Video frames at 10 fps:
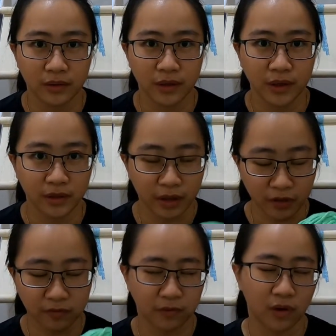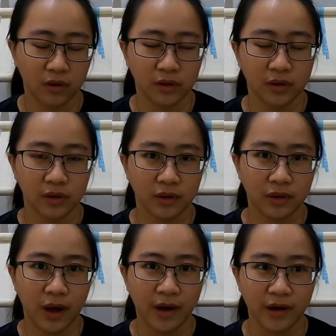in that vlog,
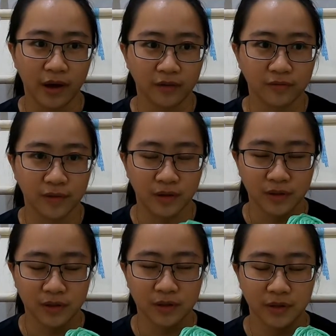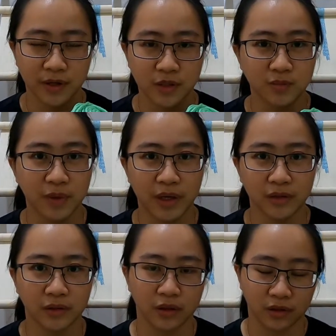I have her
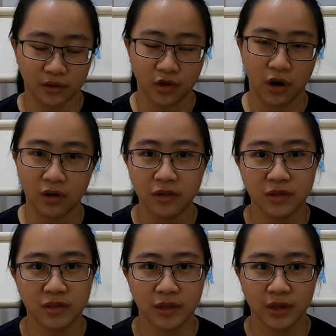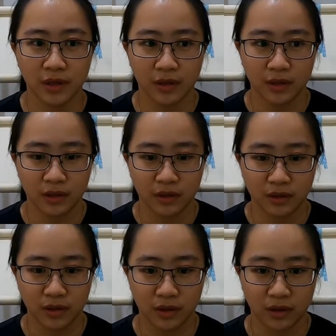explain her yarns,
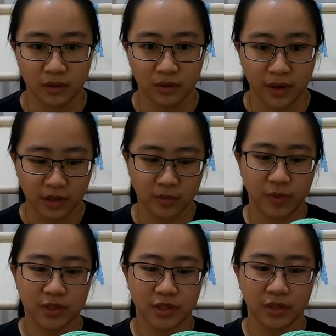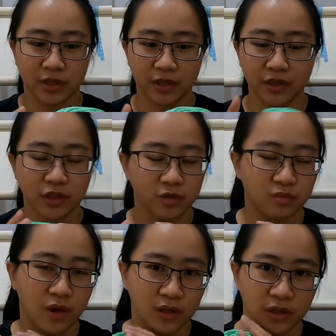especially this
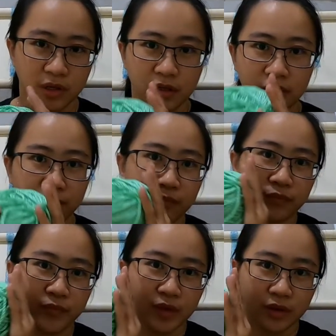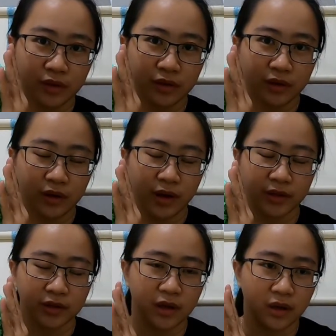marly.
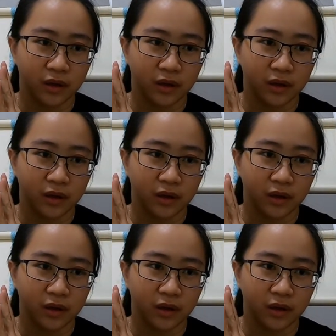And